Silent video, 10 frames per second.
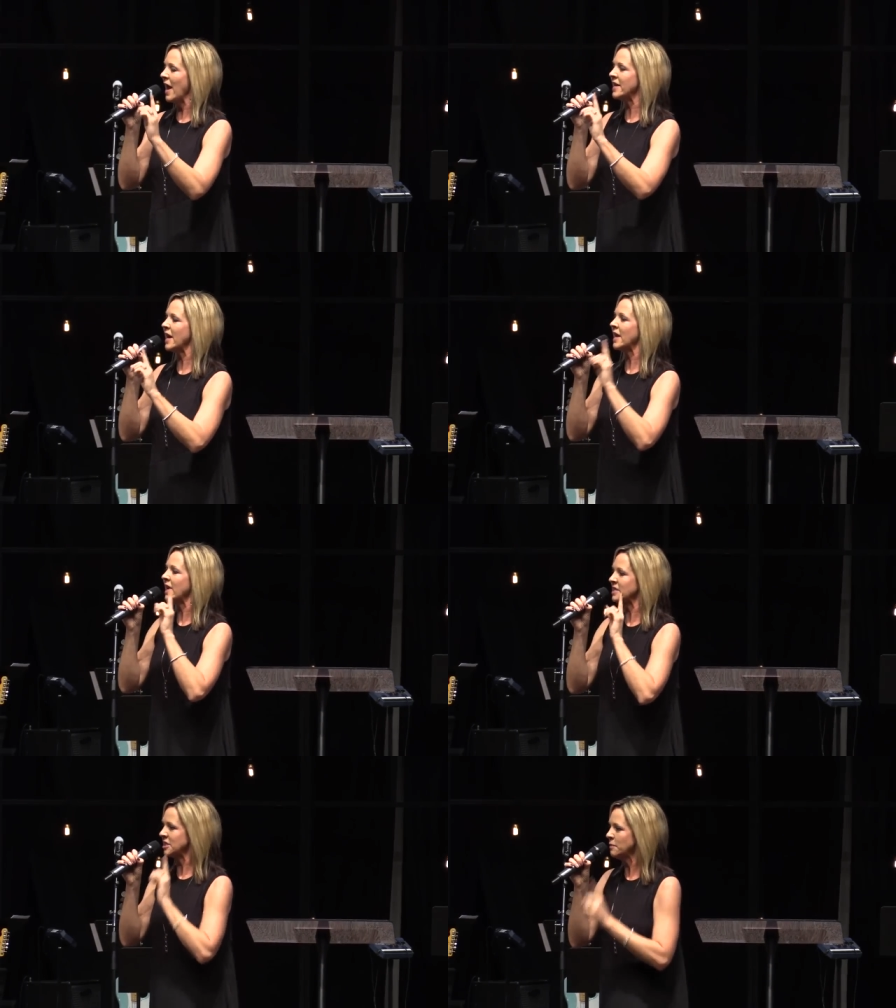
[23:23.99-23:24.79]
and yet
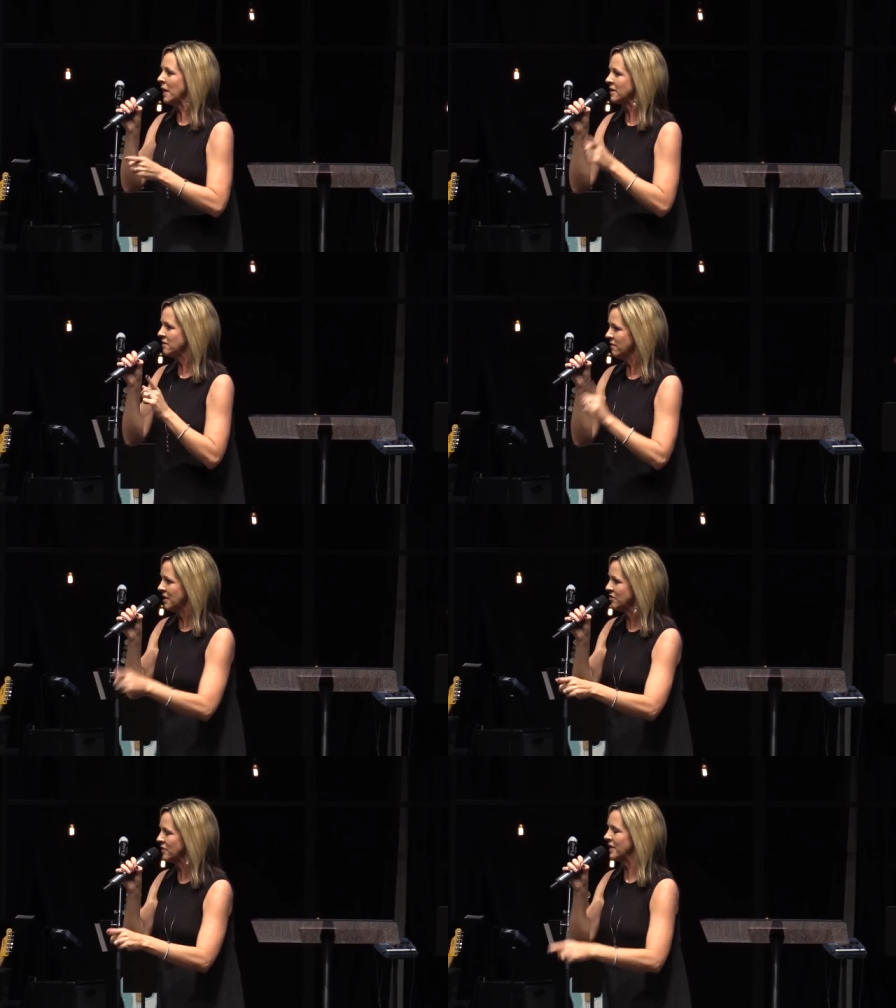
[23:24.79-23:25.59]
expect the
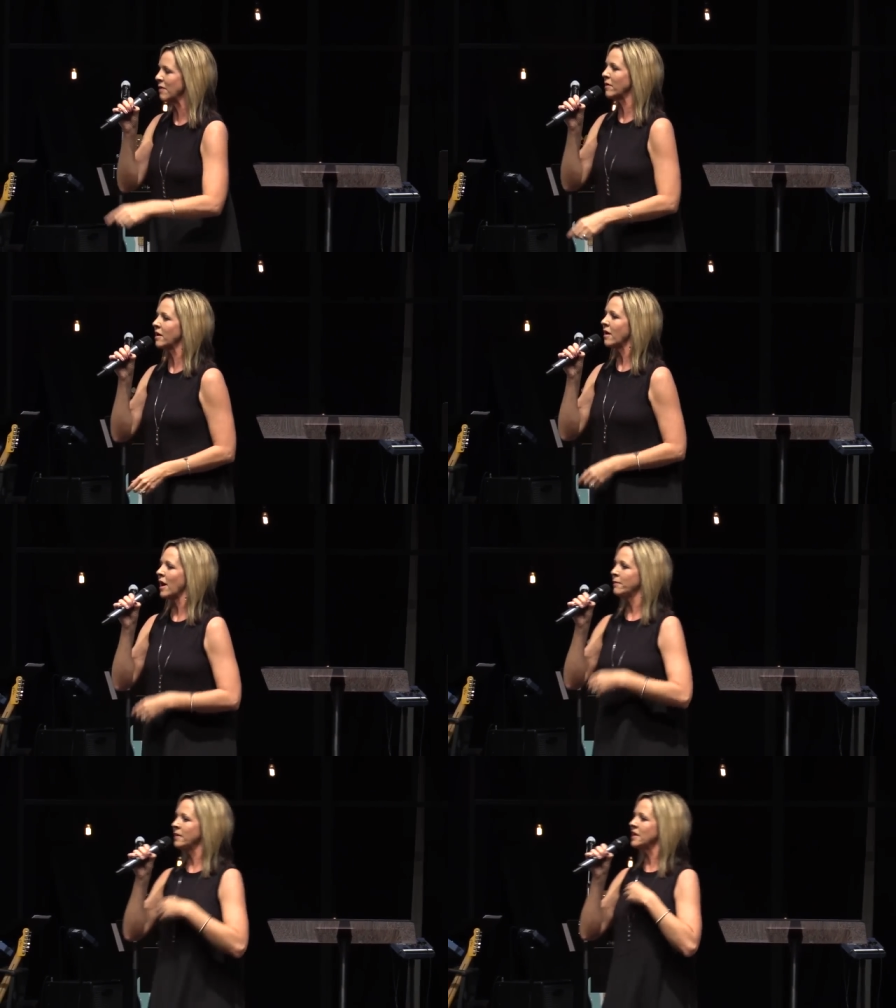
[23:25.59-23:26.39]
victory that when
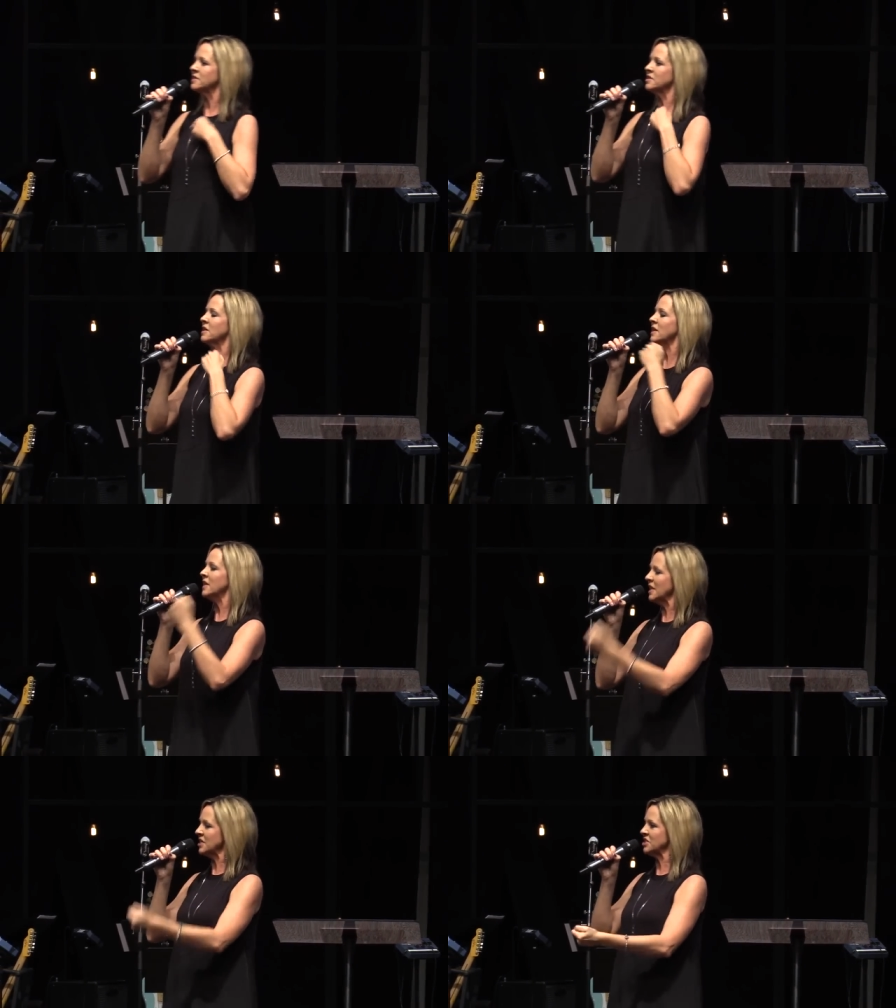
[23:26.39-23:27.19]
God begins to
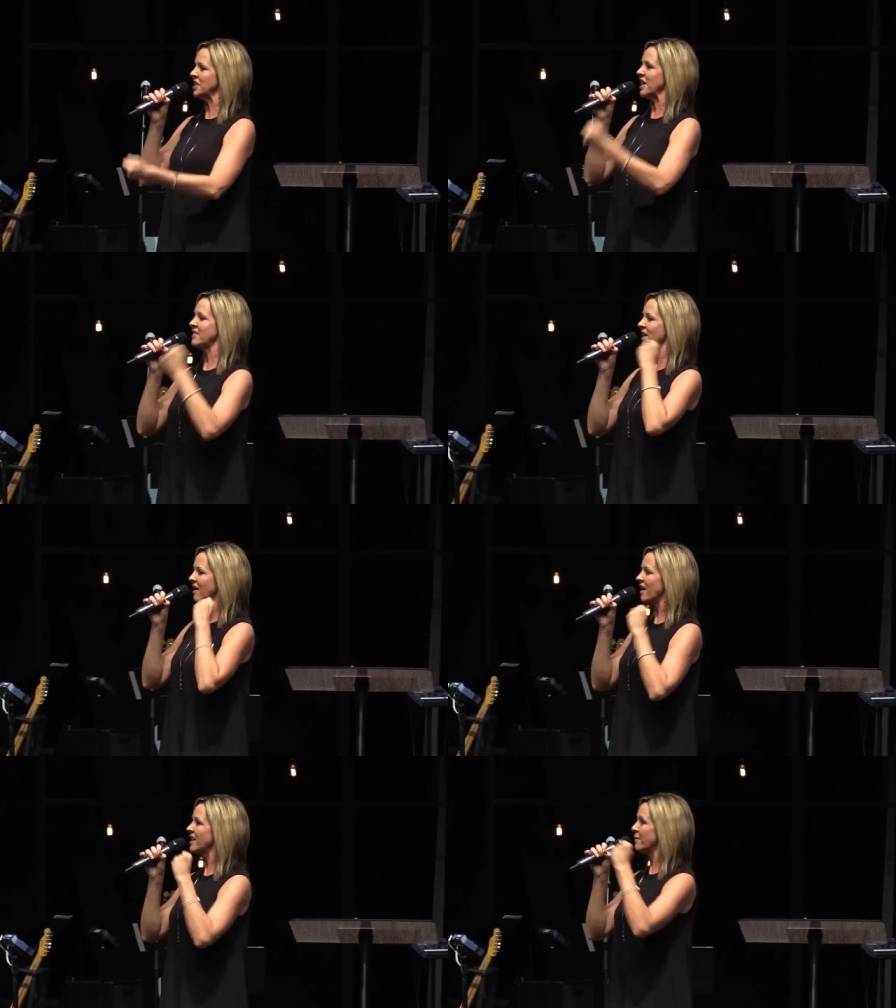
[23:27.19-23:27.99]
initiate that
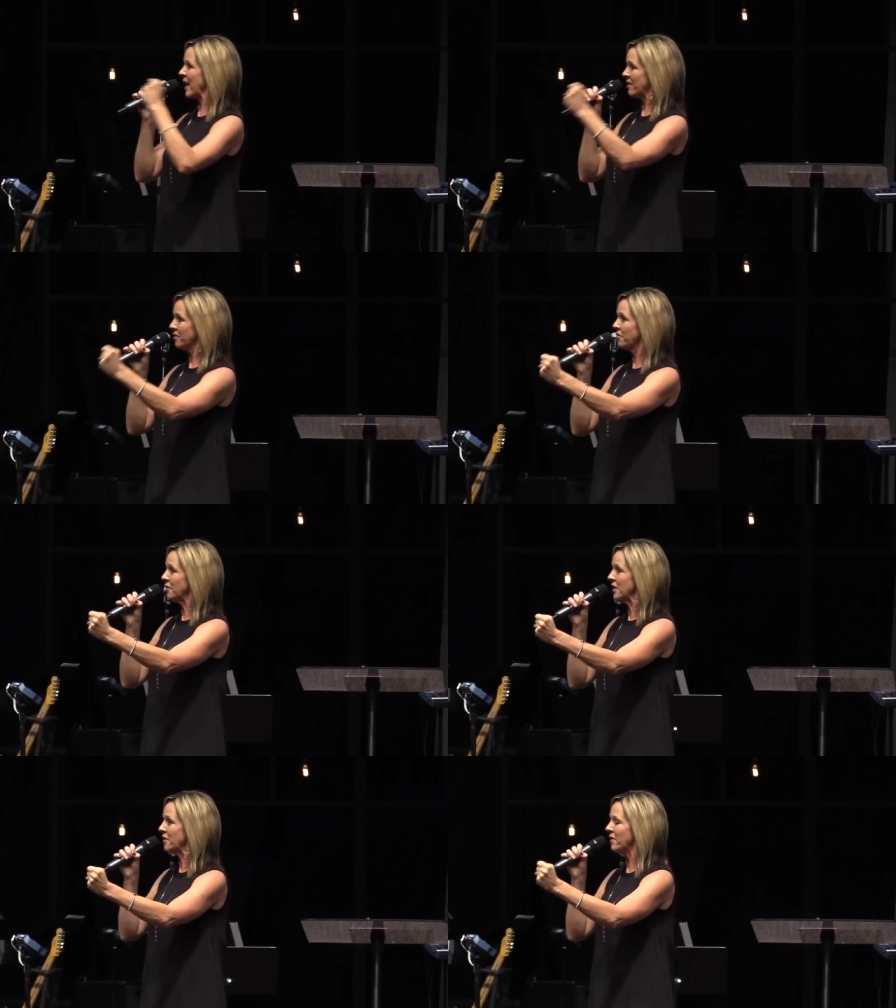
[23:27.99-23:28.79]
kind of battle
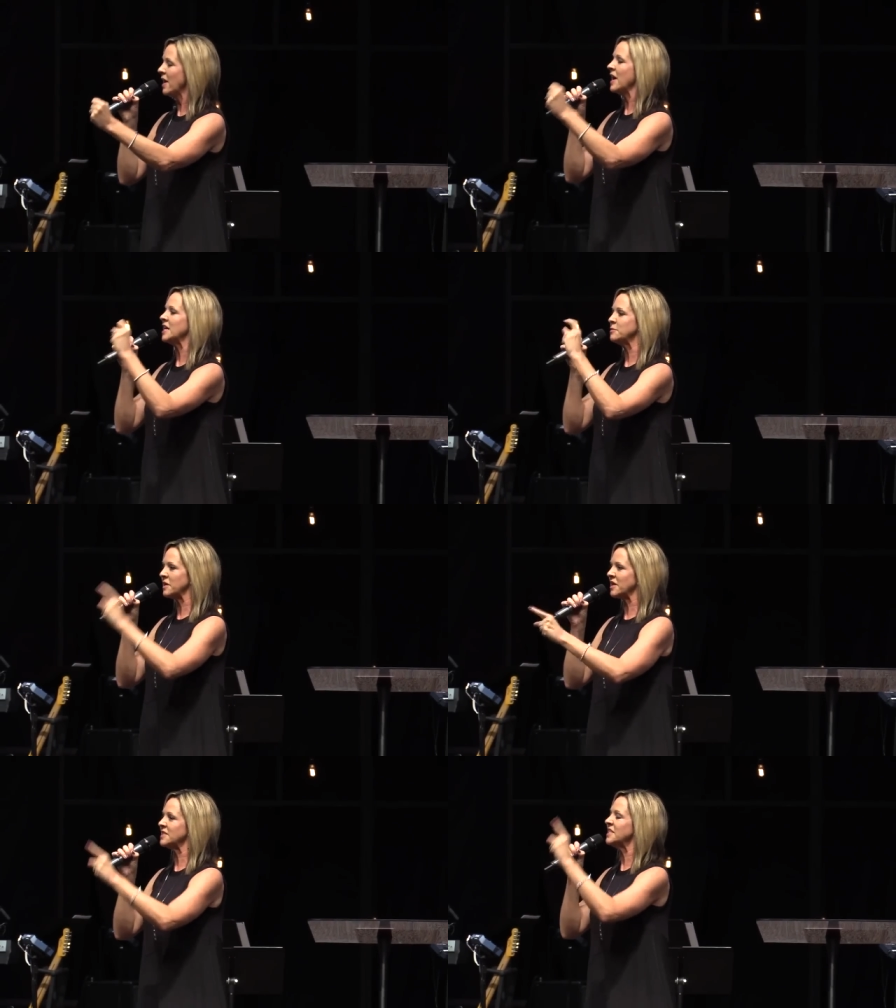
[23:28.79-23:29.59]
through you, it's
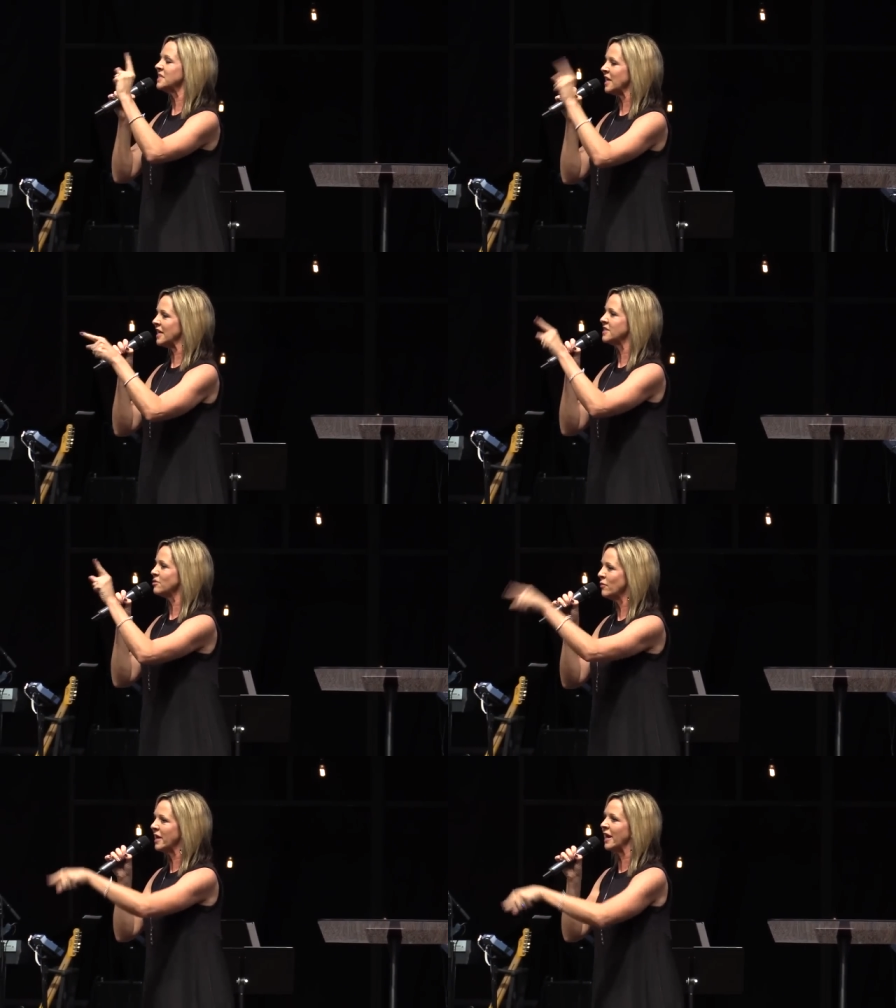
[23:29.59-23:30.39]
because He's in it
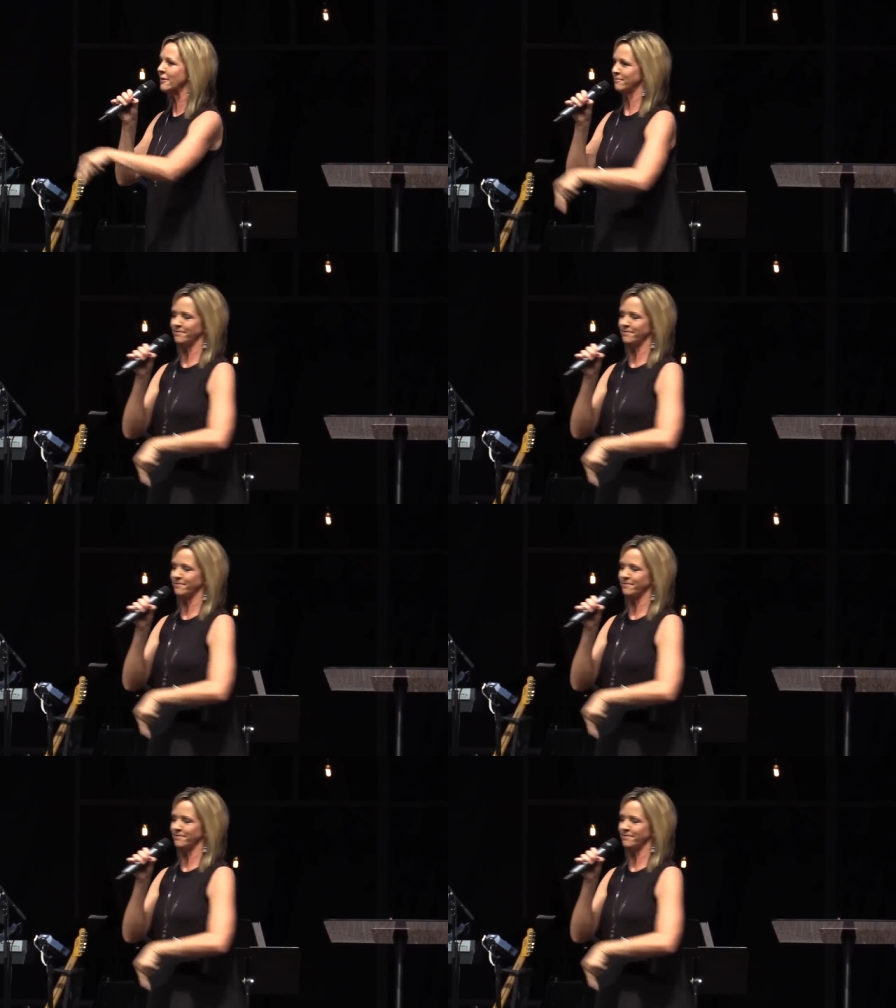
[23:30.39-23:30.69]
to win it.